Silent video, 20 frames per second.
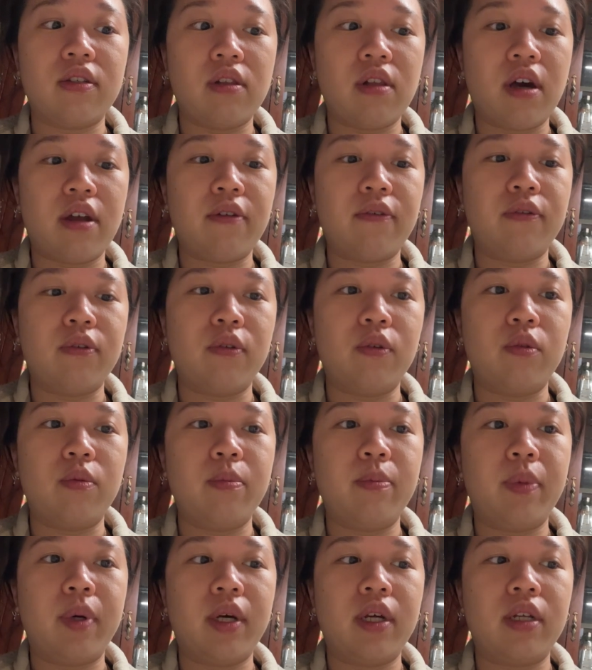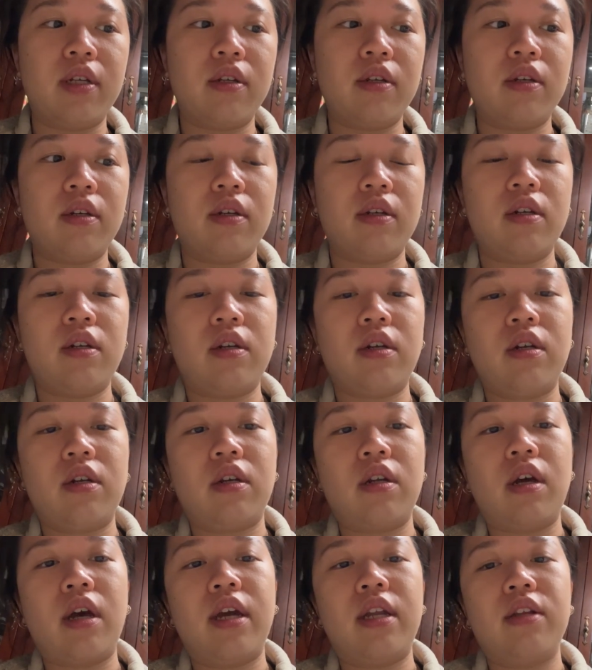lot of food, but
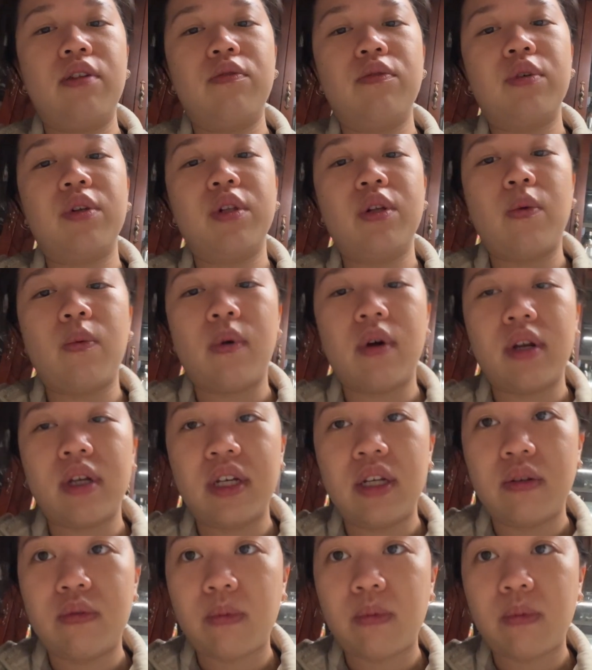I didn't really want to eat